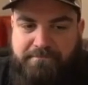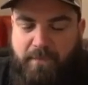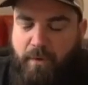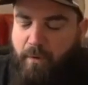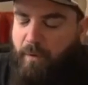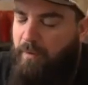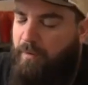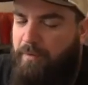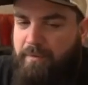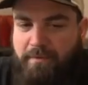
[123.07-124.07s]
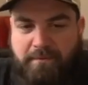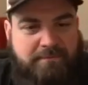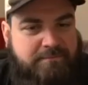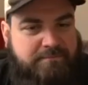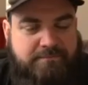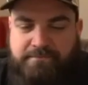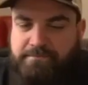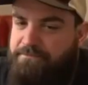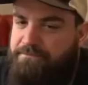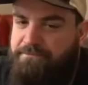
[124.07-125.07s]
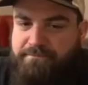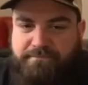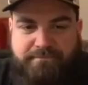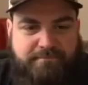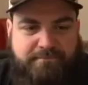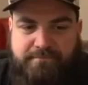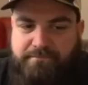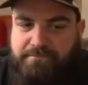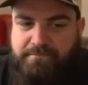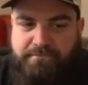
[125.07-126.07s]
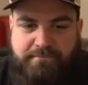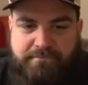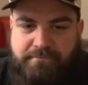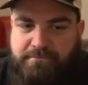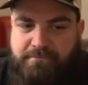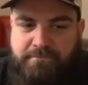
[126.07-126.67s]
No words are spoken by the person on screen.